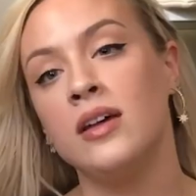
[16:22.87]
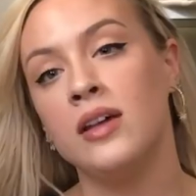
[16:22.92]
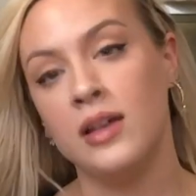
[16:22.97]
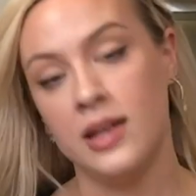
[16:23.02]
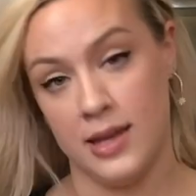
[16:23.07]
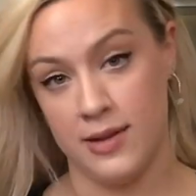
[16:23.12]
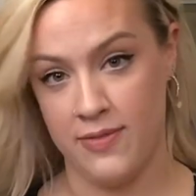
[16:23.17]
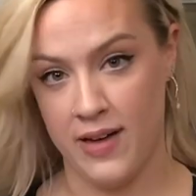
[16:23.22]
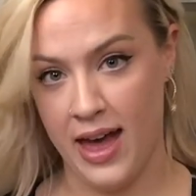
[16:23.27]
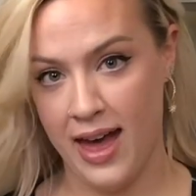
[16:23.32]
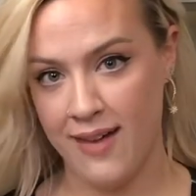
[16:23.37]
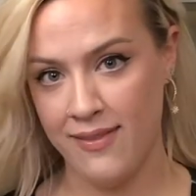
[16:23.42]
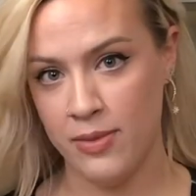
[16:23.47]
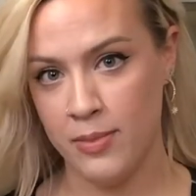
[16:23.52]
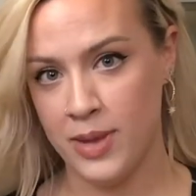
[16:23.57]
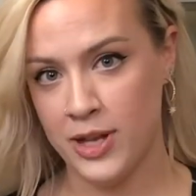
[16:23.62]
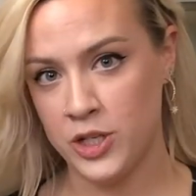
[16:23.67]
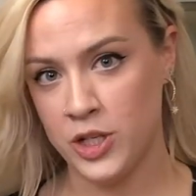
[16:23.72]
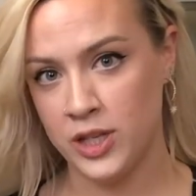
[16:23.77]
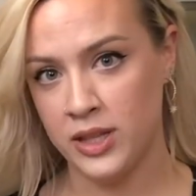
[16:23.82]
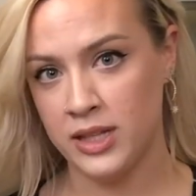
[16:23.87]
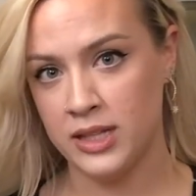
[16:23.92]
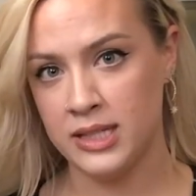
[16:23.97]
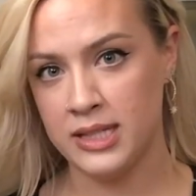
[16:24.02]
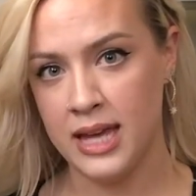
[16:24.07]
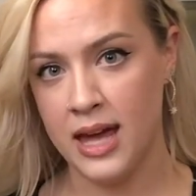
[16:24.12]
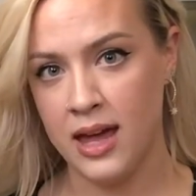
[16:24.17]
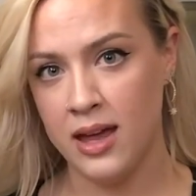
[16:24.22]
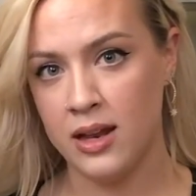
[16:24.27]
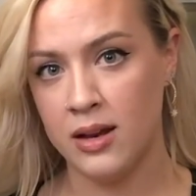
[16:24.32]
If I haven't mentioned this
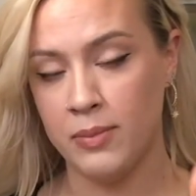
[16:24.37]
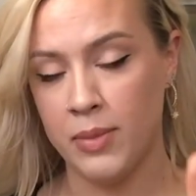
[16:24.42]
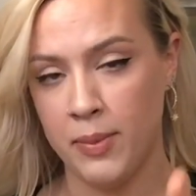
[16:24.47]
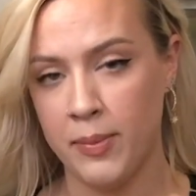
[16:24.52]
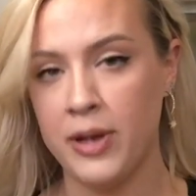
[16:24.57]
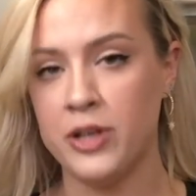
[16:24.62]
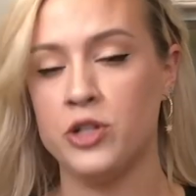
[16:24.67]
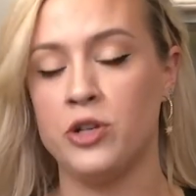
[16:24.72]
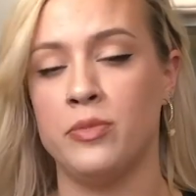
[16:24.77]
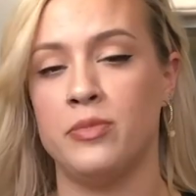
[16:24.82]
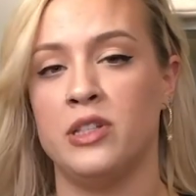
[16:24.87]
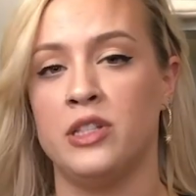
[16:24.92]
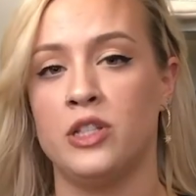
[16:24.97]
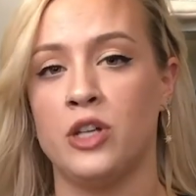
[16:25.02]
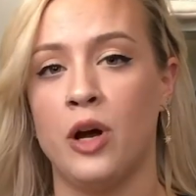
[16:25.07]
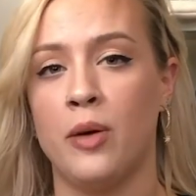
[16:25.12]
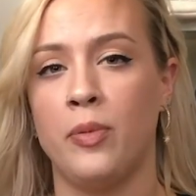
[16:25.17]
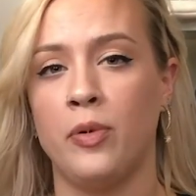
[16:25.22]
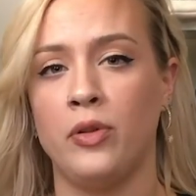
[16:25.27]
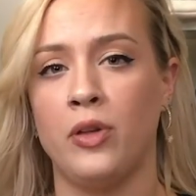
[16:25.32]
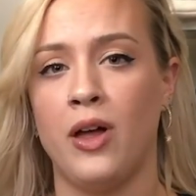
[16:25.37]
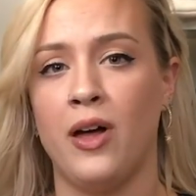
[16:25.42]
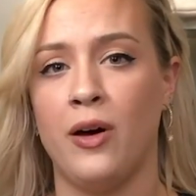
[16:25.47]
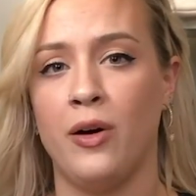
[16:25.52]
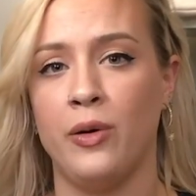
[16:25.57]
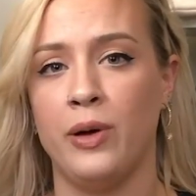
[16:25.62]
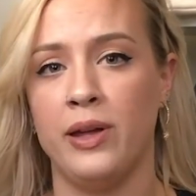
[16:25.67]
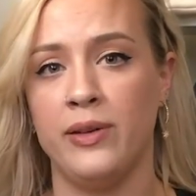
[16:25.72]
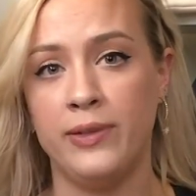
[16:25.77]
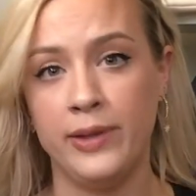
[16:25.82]
yet, my measurements are below
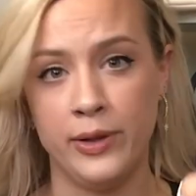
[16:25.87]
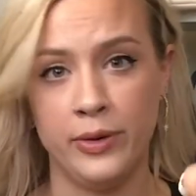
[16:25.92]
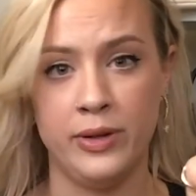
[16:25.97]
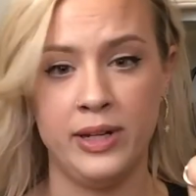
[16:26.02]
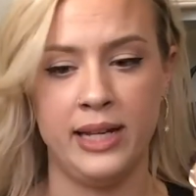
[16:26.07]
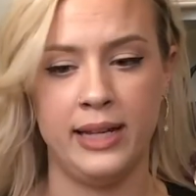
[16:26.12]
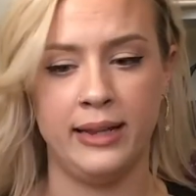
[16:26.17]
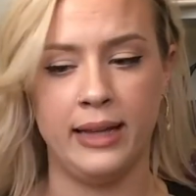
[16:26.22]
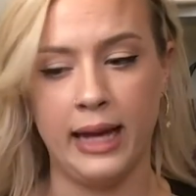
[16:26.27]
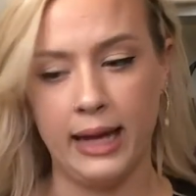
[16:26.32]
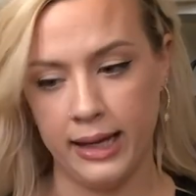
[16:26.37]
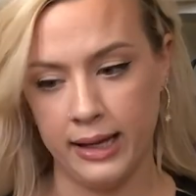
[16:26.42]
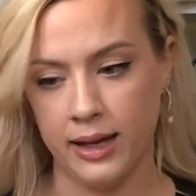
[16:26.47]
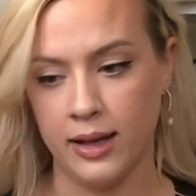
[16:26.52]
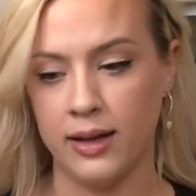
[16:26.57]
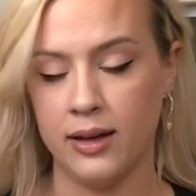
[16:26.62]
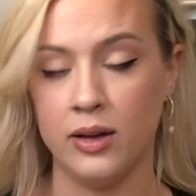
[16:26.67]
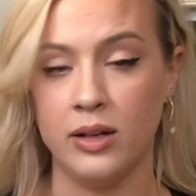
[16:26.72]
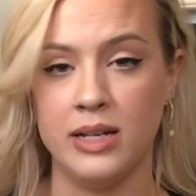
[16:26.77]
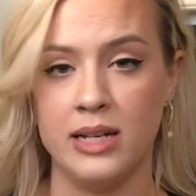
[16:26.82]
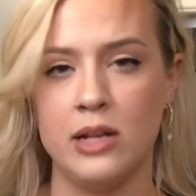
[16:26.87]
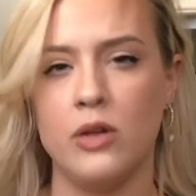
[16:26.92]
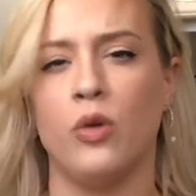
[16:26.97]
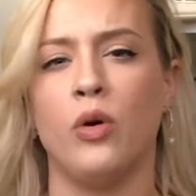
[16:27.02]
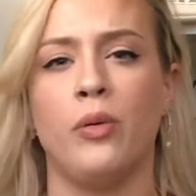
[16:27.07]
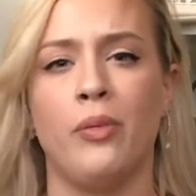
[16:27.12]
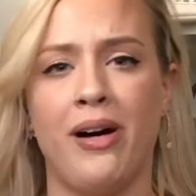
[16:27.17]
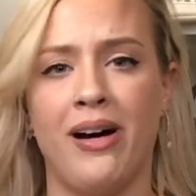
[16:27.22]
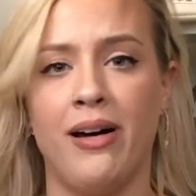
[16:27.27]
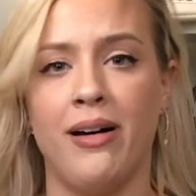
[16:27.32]
if you need or
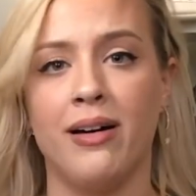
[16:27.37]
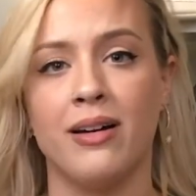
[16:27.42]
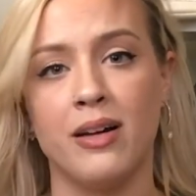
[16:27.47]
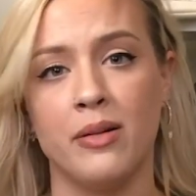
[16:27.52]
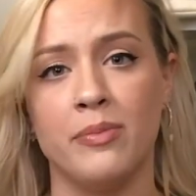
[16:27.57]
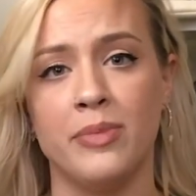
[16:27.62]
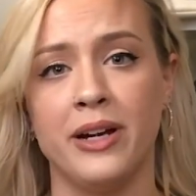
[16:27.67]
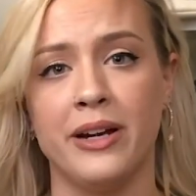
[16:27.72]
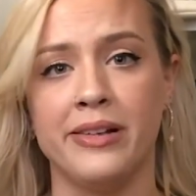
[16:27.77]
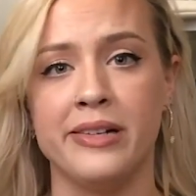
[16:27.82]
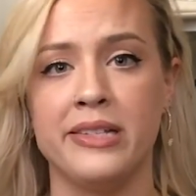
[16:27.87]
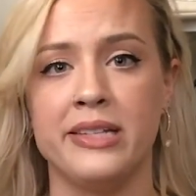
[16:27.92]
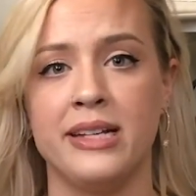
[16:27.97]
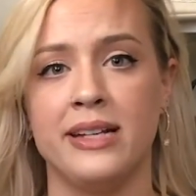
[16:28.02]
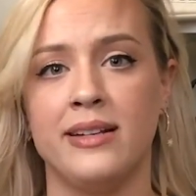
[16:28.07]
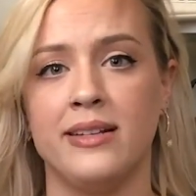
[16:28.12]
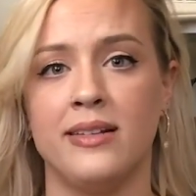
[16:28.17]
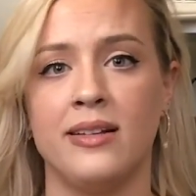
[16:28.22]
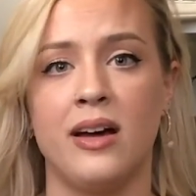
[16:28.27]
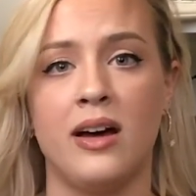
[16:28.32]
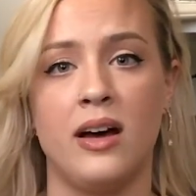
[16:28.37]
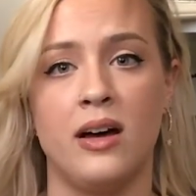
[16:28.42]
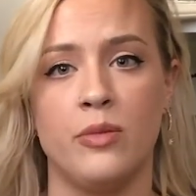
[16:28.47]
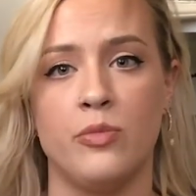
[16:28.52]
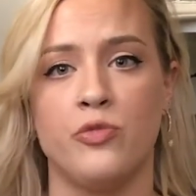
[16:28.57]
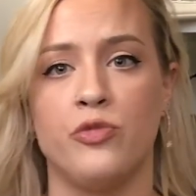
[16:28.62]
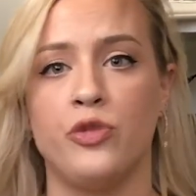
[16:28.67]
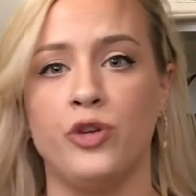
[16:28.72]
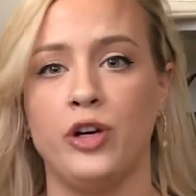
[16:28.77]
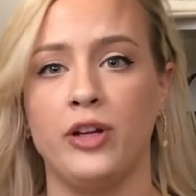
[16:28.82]
want a comparison
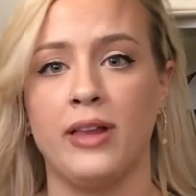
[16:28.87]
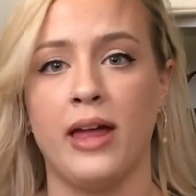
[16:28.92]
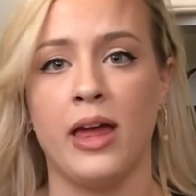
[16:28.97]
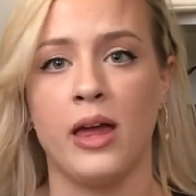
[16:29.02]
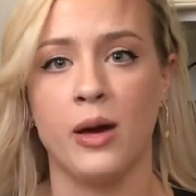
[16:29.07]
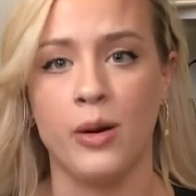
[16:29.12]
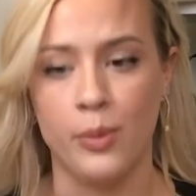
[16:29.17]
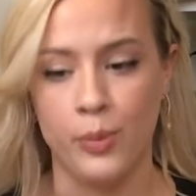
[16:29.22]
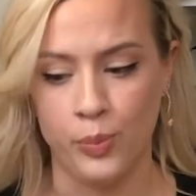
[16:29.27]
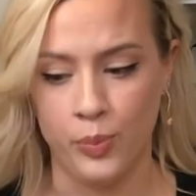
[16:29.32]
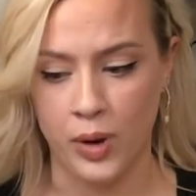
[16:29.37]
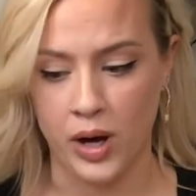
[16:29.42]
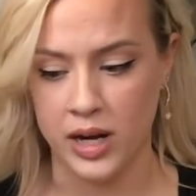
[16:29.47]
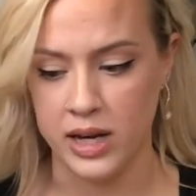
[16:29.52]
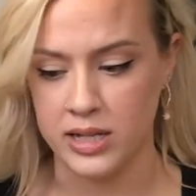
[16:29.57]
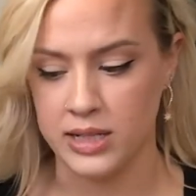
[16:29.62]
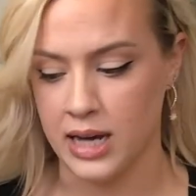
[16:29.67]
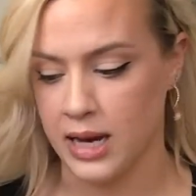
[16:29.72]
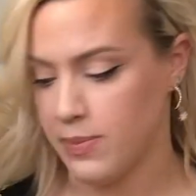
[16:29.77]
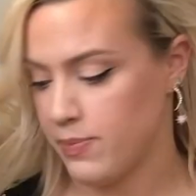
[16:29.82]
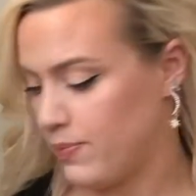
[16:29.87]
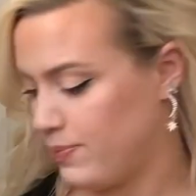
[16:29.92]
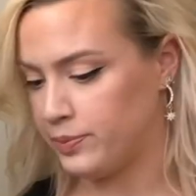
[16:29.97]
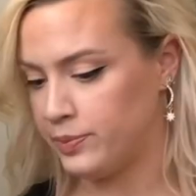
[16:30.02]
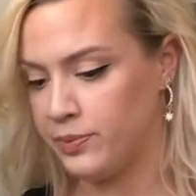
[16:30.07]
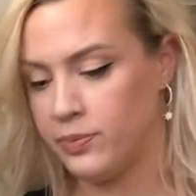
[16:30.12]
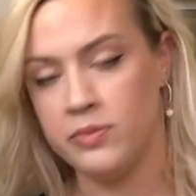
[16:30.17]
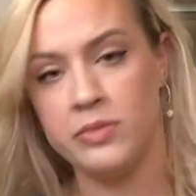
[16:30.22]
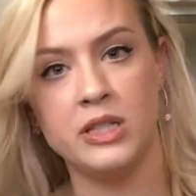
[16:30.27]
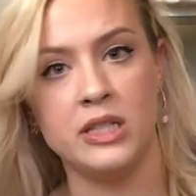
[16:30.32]
for like body type
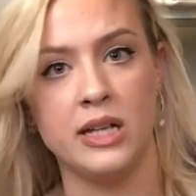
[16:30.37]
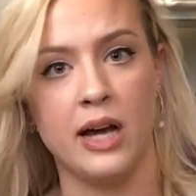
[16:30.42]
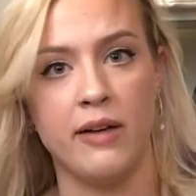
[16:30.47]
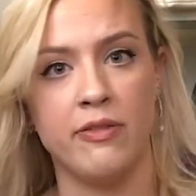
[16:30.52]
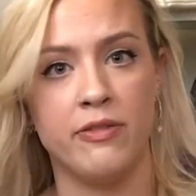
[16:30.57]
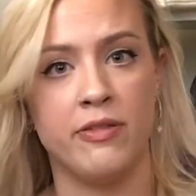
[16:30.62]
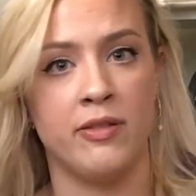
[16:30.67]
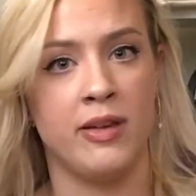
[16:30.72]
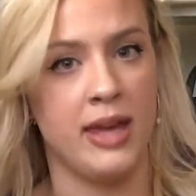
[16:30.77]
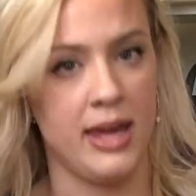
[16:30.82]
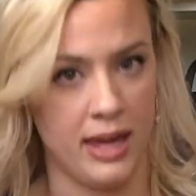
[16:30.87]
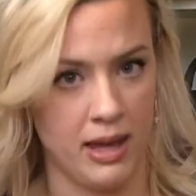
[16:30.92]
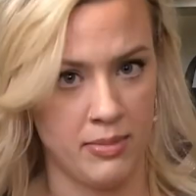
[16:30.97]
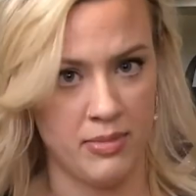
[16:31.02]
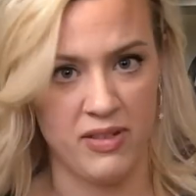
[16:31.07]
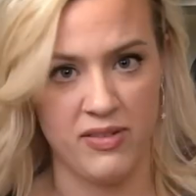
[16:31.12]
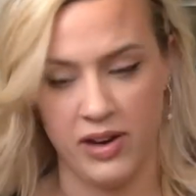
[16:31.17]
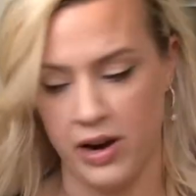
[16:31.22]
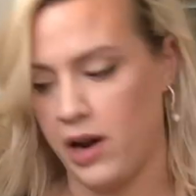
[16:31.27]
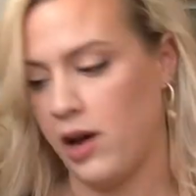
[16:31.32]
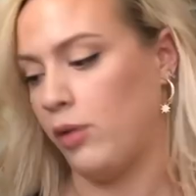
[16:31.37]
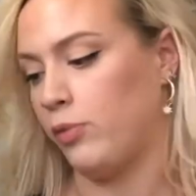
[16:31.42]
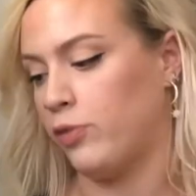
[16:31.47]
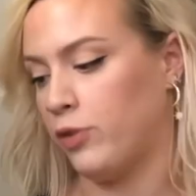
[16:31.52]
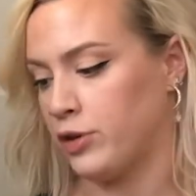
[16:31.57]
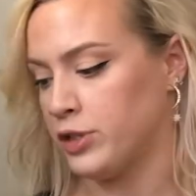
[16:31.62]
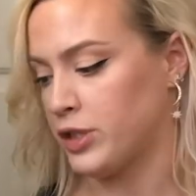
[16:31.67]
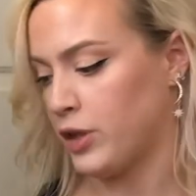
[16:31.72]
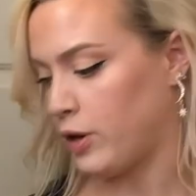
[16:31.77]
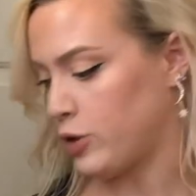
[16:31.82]
stuff. It can be very
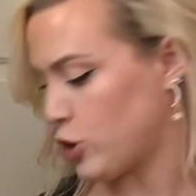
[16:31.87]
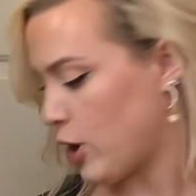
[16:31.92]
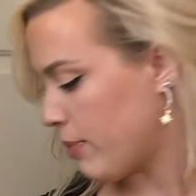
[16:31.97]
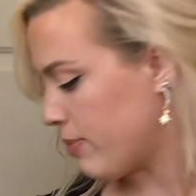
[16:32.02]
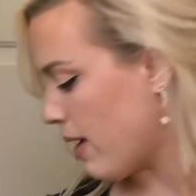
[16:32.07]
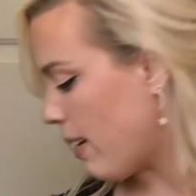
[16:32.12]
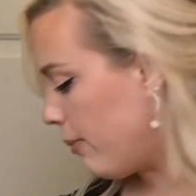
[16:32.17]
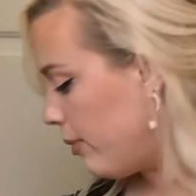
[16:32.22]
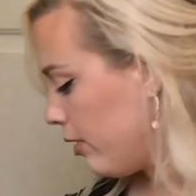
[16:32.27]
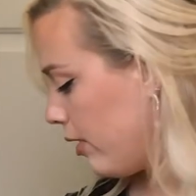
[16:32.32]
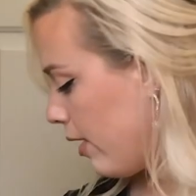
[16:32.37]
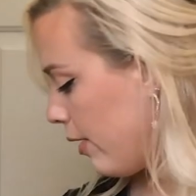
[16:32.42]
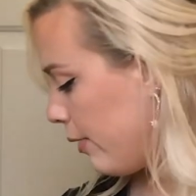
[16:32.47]
helpful, so I'll drop that below.